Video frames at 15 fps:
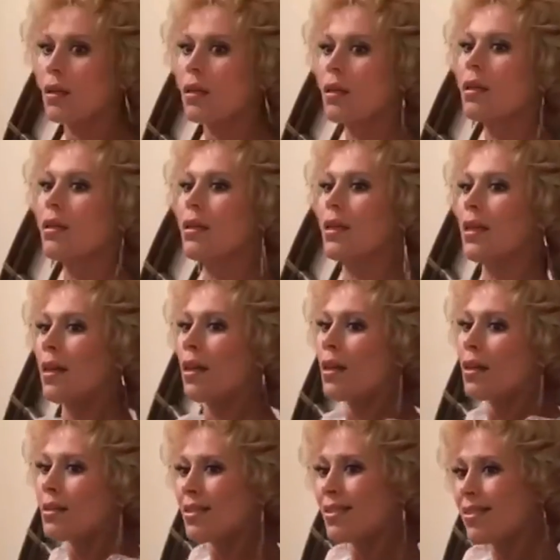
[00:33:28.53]
kids these days.
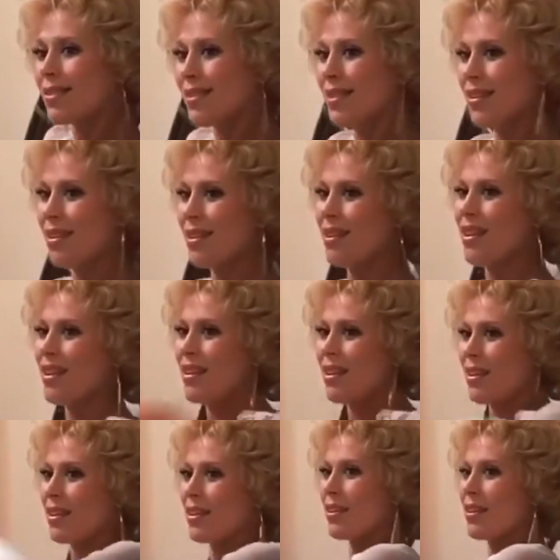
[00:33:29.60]

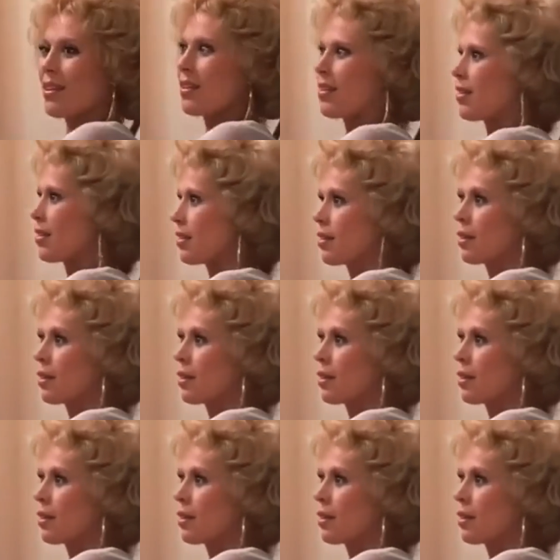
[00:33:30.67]
You know, it's